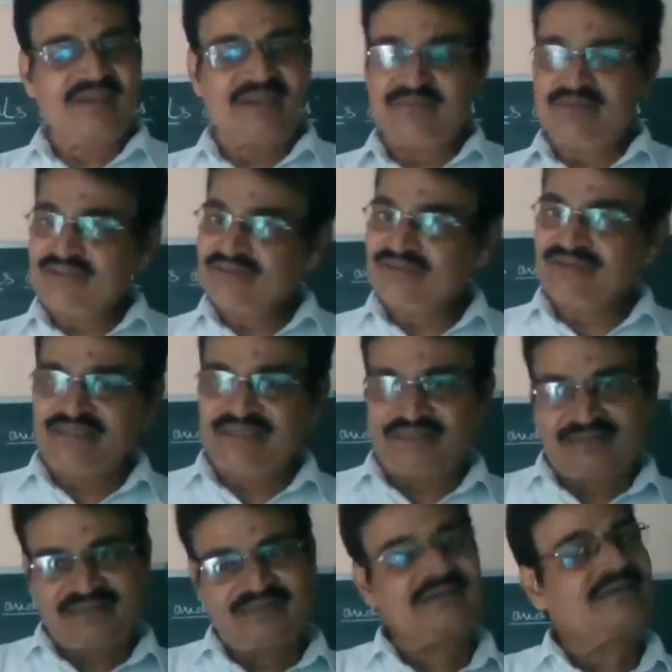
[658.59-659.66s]
even the
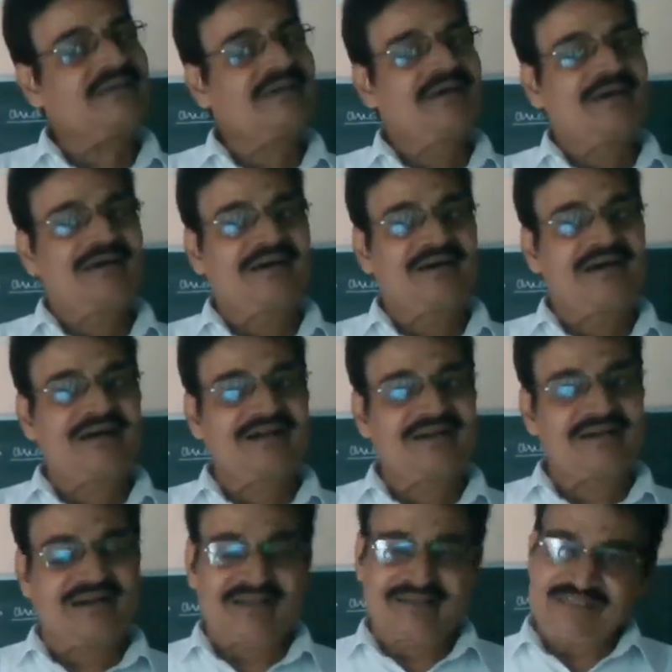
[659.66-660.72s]
Indian
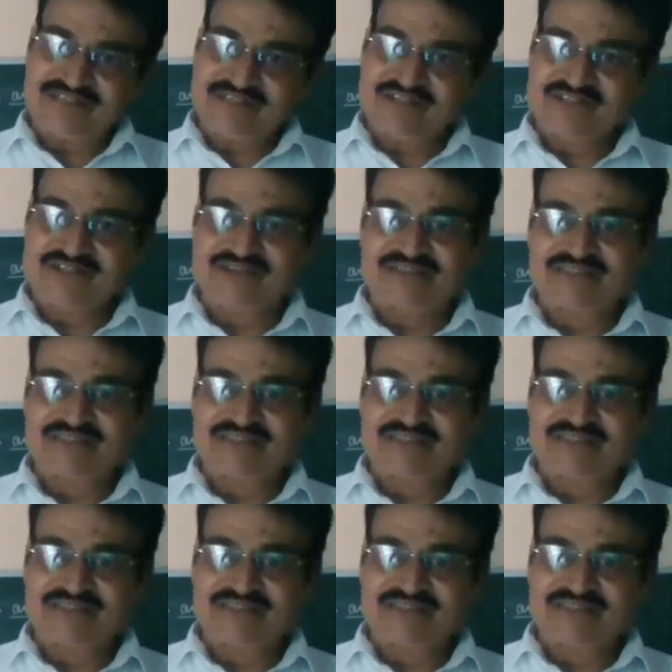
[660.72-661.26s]
architectural